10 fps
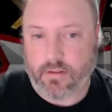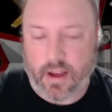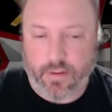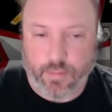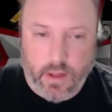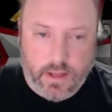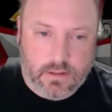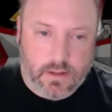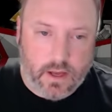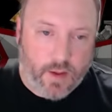
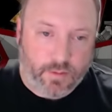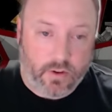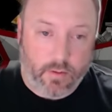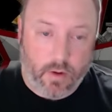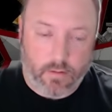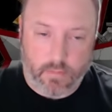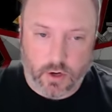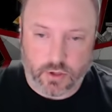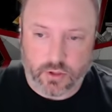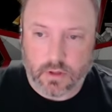5+, that comes from our
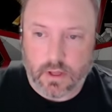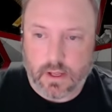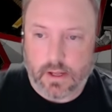Marshal.